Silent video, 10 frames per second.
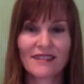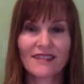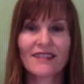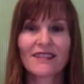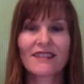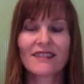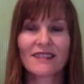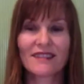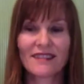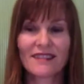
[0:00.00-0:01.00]

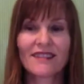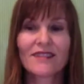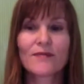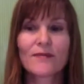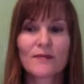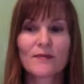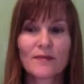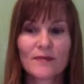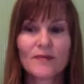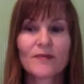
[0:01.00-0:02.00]

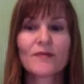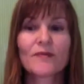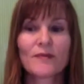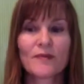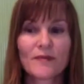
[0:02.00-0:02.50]
The person shown says nothing.